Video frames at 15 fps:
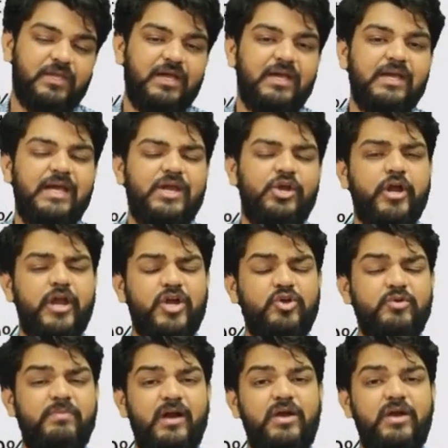in order
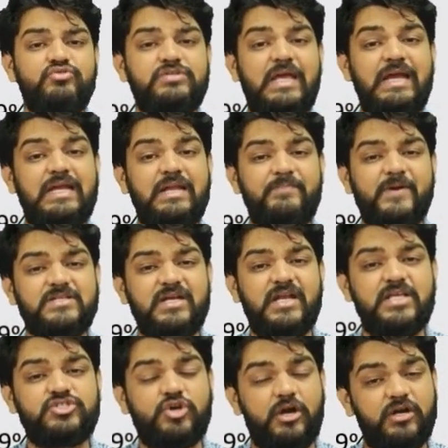to produce
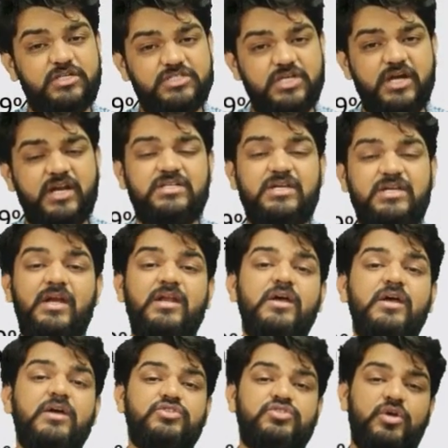80% concentrated
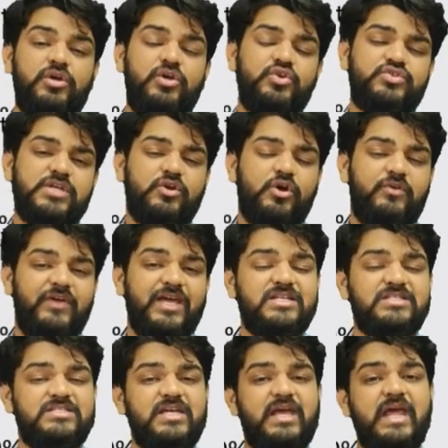solution, or we
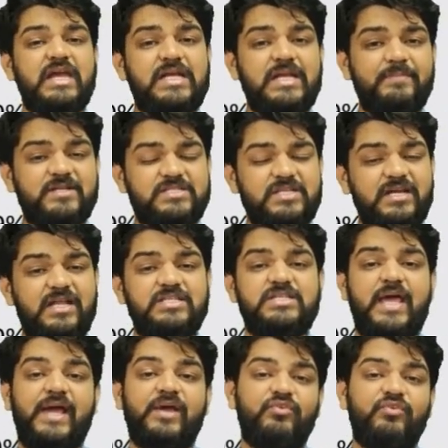can say 80%
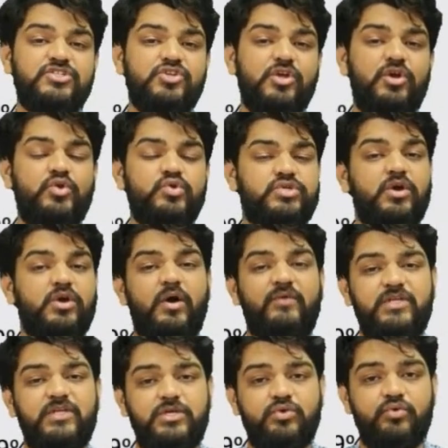aqueous solution of
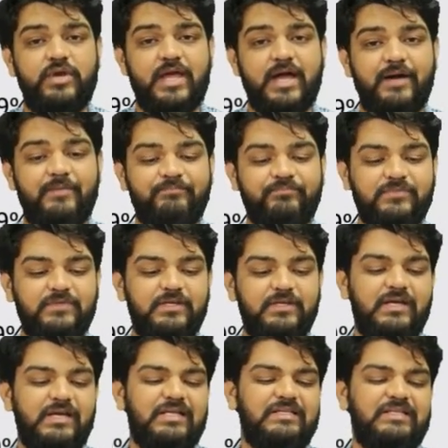the urea.
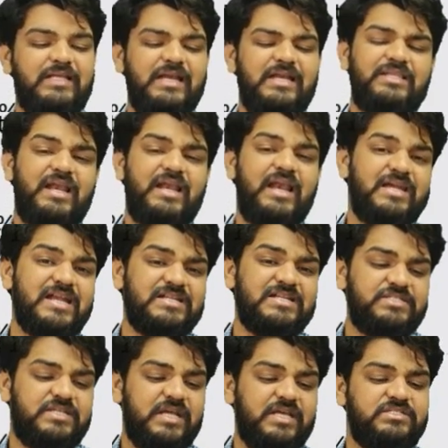Then in the later
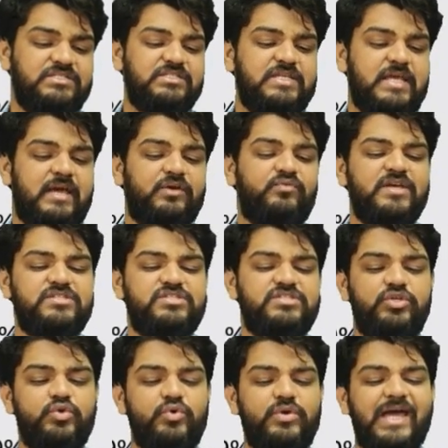stage this aqueous
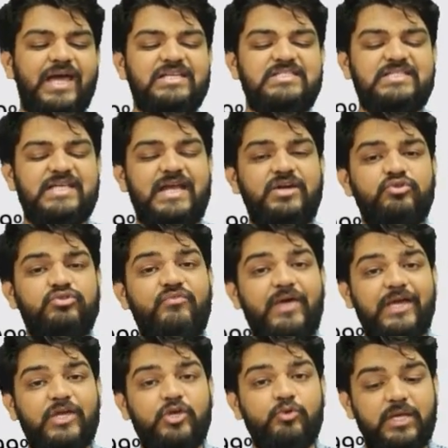urea is sent to the
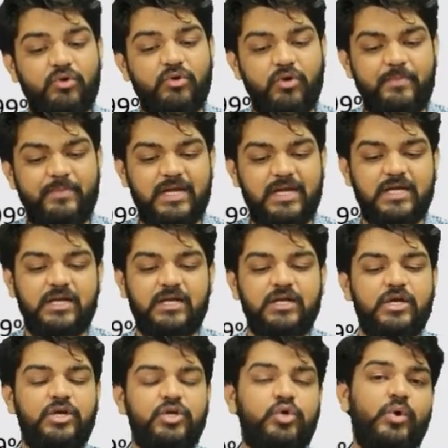vacuum evaporator
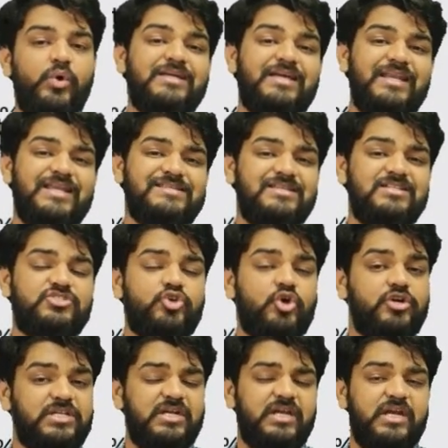to increase its
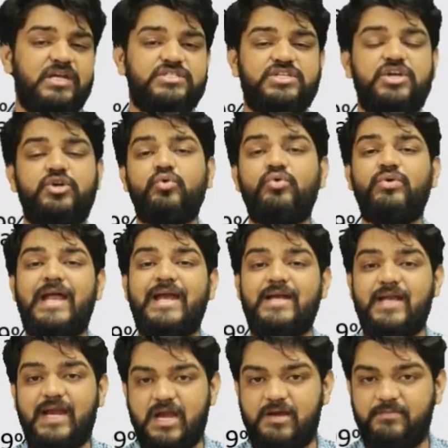concentration to
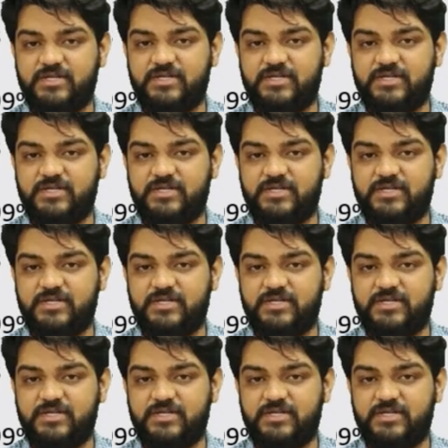99%.